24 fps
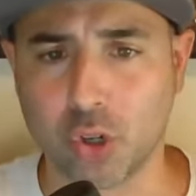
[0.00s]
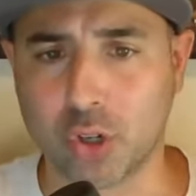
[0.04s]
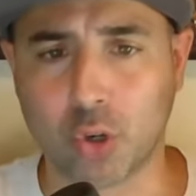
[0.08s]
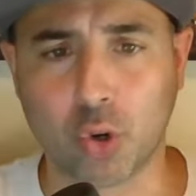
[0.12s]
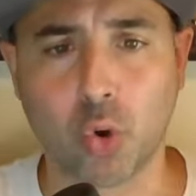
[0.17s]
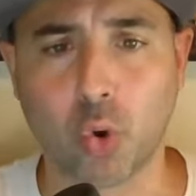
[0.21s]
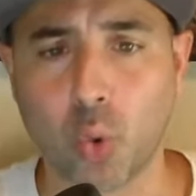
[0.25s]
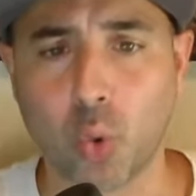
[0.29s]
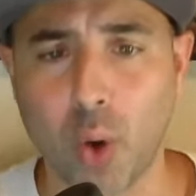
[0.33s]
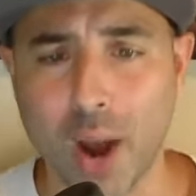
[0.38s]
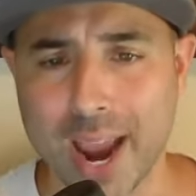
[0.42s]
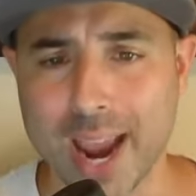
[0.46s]

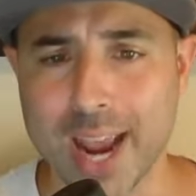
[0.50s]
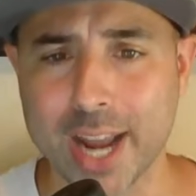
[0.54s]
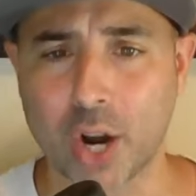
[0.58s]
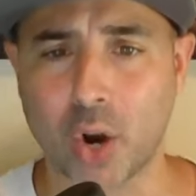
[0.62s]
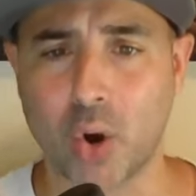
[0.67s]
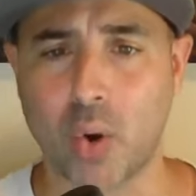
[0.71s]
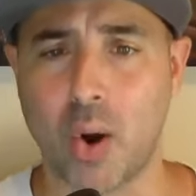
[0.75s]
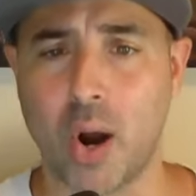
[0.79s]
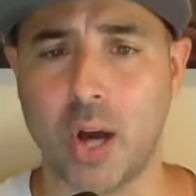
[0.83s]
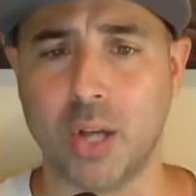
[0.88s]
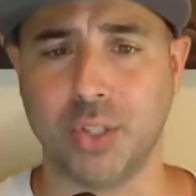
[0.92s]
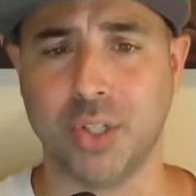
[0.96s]

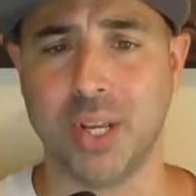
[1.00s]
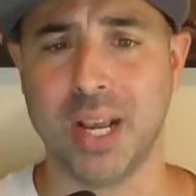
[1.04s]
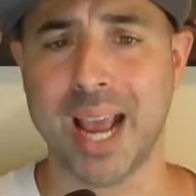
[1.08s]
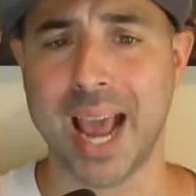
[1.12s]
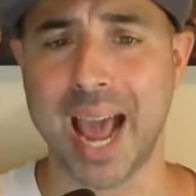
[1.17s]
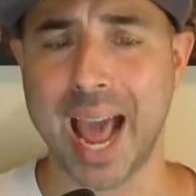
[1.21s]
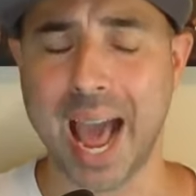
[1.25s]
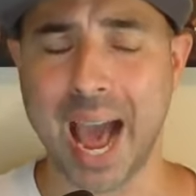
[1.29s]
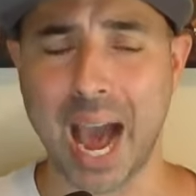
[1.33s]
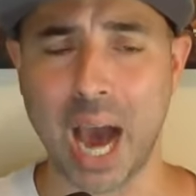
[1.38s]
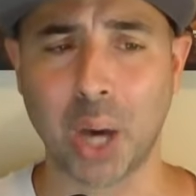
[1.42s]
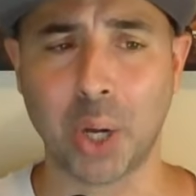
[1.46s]
crater us
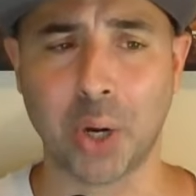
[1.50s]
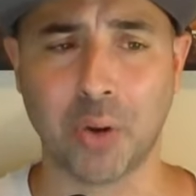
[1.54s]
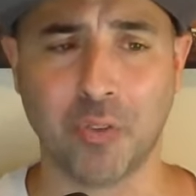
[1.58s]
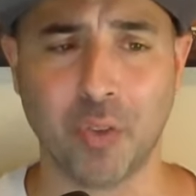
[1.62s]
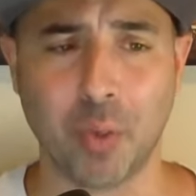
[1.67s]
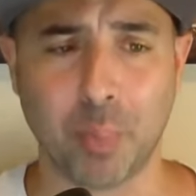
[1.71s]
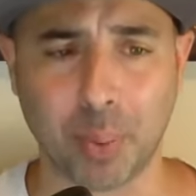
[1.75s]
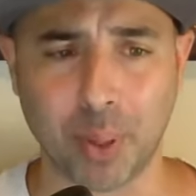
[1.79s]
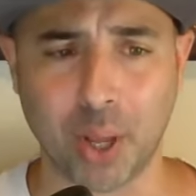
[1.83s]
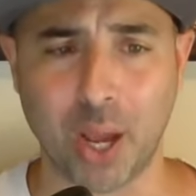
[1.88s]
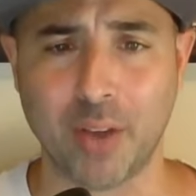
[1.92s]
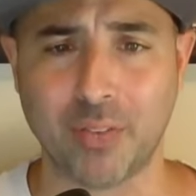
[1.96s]
out of
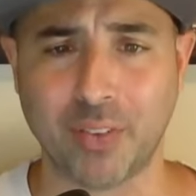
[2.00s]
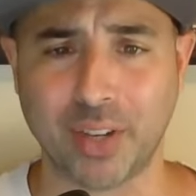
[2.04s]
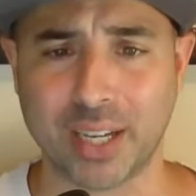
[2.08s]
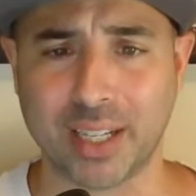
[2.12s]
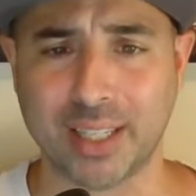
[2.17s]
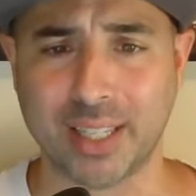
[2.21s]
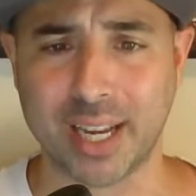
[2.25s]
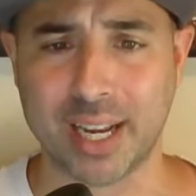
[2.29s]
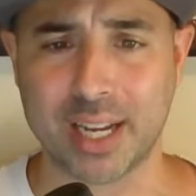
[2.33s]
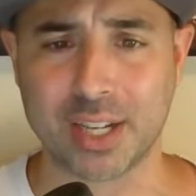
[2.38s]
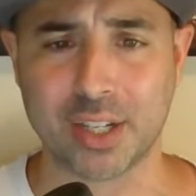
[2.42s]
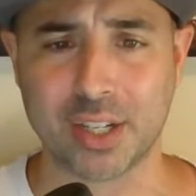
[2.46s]
the play of
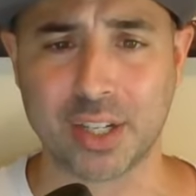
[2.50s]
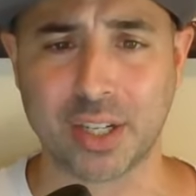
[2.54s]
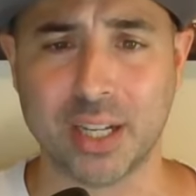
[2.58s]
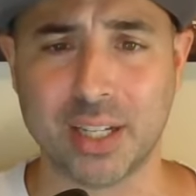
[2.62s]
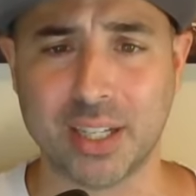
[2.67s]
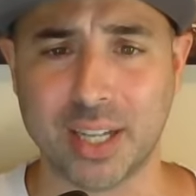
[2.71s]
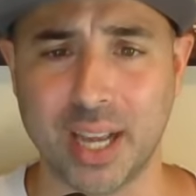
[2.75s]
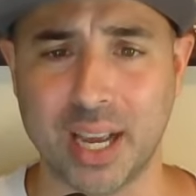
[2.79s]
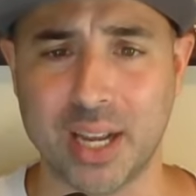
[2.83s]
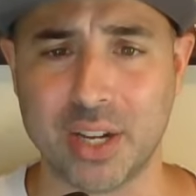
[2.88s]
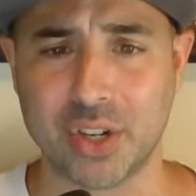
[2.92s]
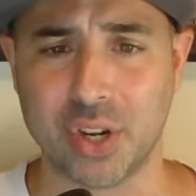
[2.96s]

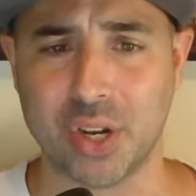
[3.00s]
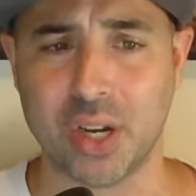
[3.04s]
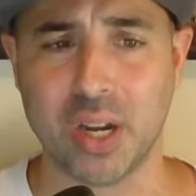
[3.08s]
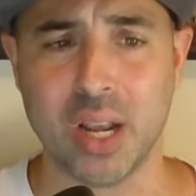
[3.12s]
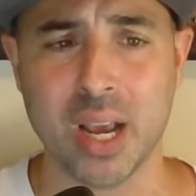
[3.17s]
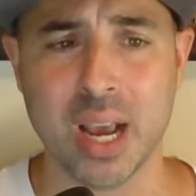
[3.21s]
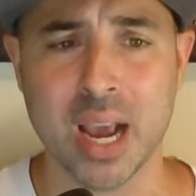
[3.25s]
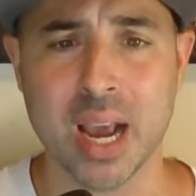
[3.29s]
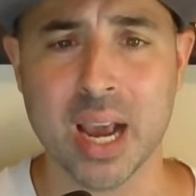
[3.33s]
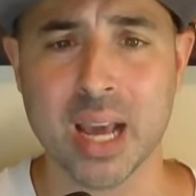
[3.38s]
contention.